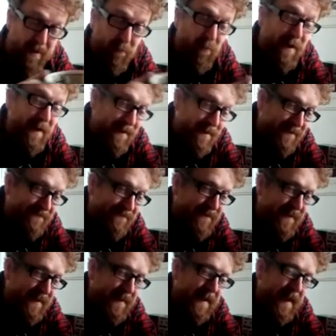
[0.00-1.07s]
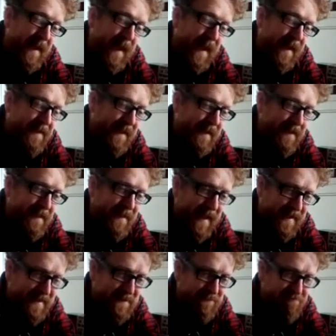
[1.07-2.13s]
Well, I think
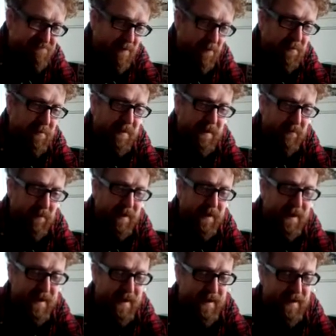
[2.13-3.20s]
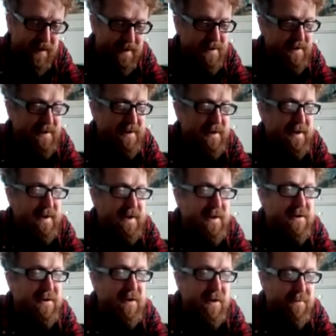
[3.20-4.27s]
that's probably where, you
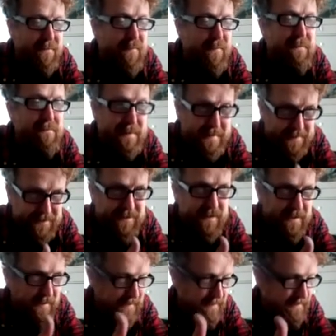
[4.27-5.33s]
know, a publisher,